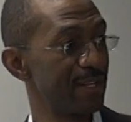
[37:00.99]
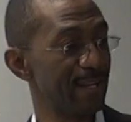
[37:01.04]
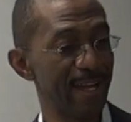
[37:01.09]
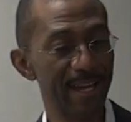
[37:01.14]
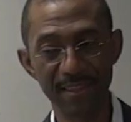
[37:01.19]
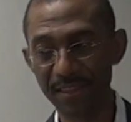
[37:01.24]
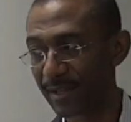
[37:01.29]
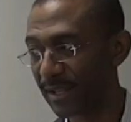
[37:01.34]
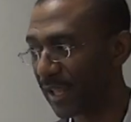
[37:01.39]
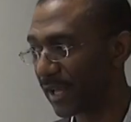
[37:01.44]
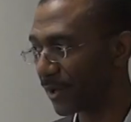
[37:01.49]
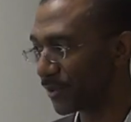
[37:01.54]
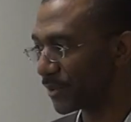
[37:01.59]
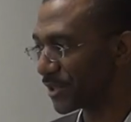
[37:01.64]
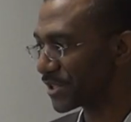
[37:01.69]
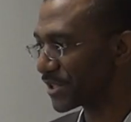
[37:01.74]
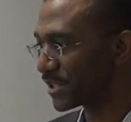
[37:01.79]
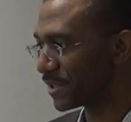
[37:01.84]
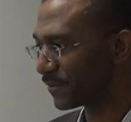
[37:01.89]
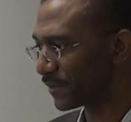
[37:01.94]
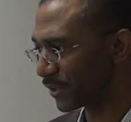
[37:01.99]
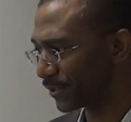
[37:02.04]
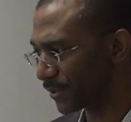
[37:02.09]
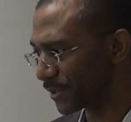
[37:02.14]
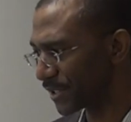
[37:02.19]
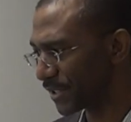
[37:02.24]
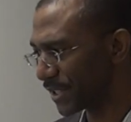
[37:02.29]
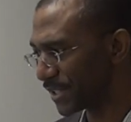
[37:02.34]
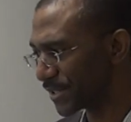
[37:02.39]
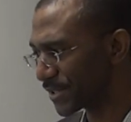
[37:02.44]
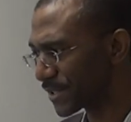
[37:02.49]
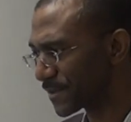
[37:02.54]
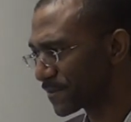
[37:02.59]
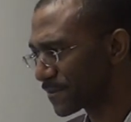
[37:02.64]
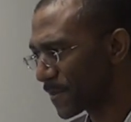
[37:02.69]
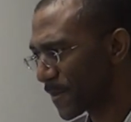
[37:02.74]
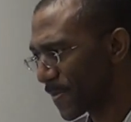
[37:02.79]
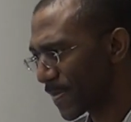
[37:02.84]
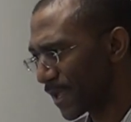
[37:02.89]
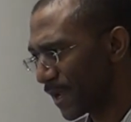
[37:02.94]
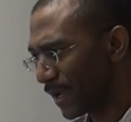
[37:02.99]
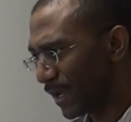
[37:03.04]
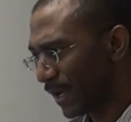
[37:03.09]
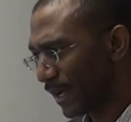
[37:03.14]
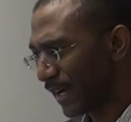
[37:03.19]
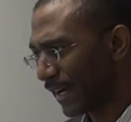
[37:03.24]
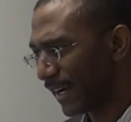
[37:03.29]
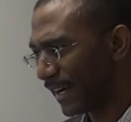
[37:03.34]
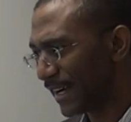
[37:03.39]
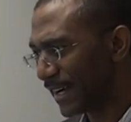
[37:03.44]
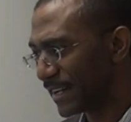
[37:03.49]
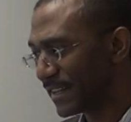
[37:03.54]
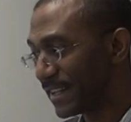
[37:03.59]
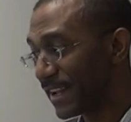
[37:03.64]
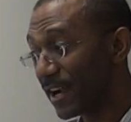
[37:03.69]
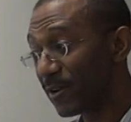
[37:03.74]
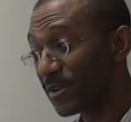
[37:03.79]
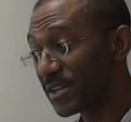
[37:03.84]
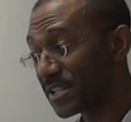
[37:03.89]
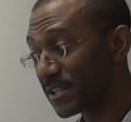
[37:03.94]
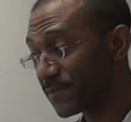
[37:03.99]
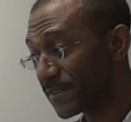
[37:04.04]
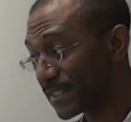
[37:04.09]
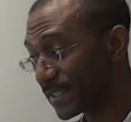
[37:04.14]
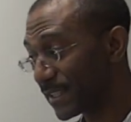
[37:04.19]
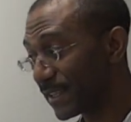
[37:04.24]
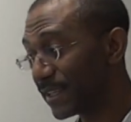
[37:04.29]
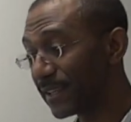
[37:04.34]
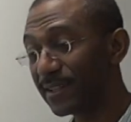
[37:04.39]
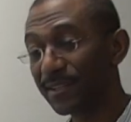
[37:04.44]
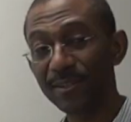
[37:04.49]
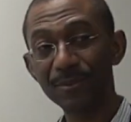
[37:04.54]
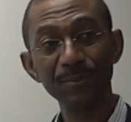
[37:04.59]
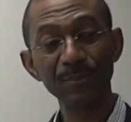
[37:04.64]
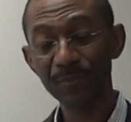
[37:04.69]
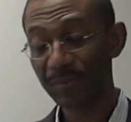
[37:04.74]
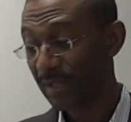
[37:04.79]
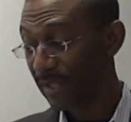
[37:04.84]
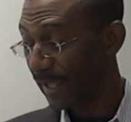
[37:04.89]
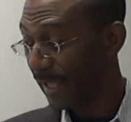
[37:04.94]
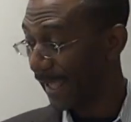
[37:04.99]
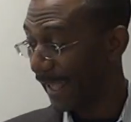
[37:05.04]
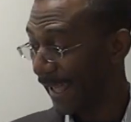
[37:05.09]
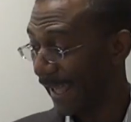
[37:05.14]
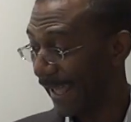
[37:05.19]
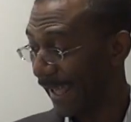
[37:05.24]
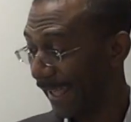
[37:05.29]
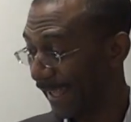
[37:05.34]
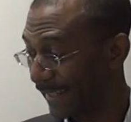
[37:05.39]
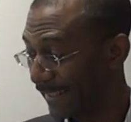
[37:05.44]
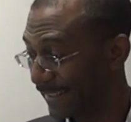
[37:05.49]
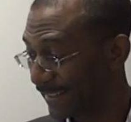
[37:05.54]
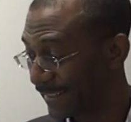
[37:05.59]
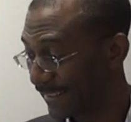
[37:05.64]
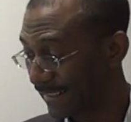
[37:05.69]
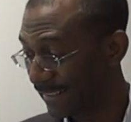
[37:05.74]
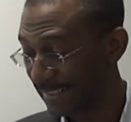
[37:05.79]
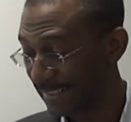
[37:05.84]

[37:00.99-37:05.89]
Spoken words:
and other language difficulties. Narrative skill, and